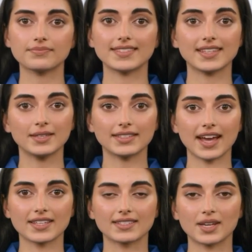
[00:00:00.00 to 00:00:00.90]

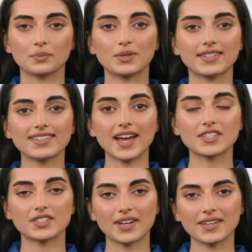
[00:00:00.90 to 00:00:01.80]
Sometimes, like with
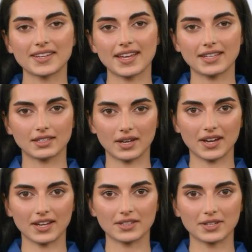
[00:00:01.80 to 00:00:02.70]
Sasha, it is a
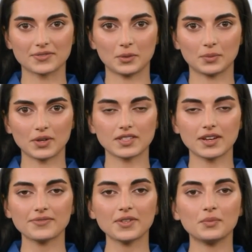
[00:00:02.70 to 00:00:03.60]
whole different
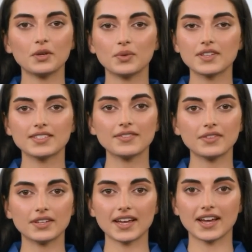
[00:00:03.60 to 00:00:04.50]
person from you with a
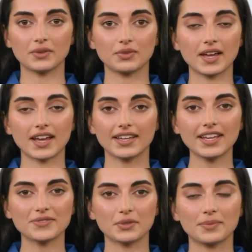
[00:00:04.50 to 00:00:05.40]
different name and
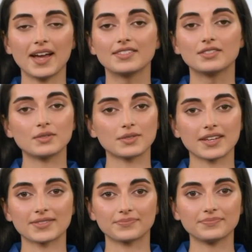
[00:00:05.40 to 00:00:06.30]
even backstory.